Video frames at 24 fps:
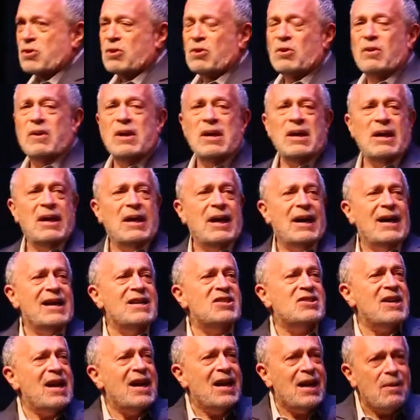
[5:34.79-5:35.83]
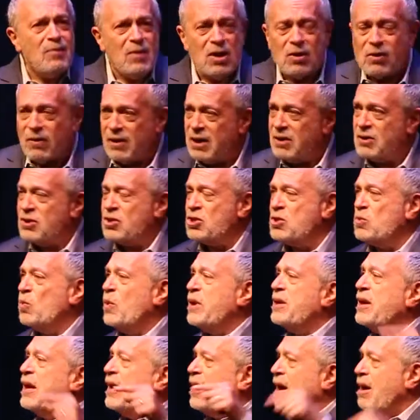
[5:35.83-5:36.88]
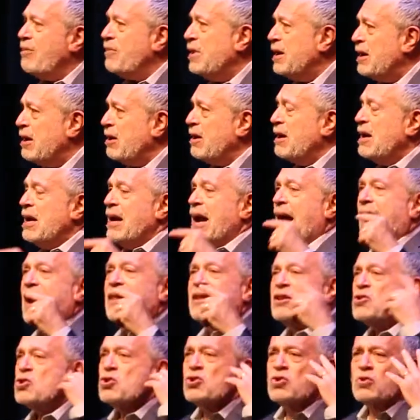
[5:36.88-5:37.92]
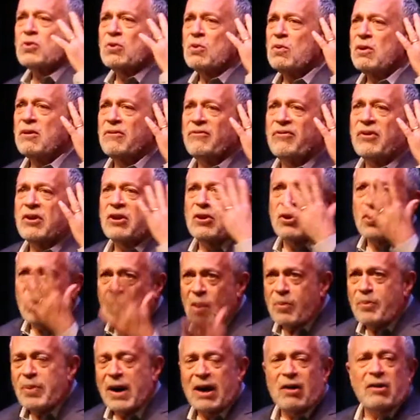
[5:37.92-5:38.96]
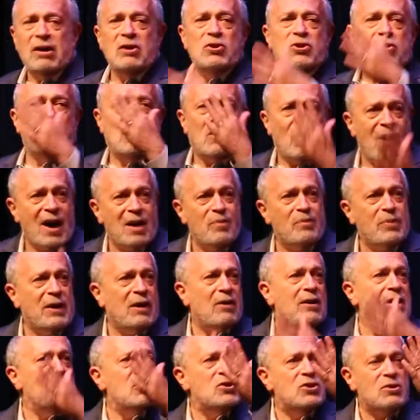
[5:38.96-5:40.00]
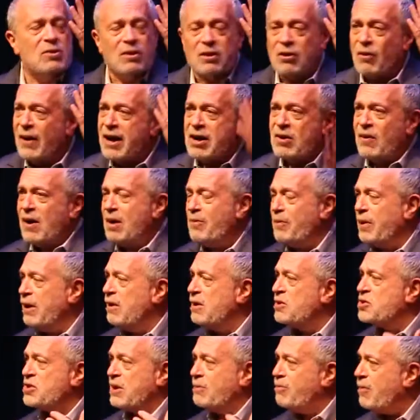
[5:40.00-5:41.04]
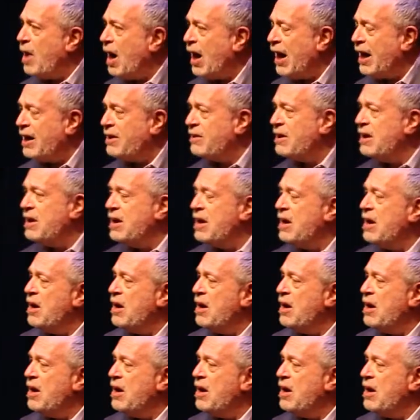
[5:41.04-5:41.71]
to is immigrants, when they come here, and this is true of your parents or grandparents or great-grandparents and mine,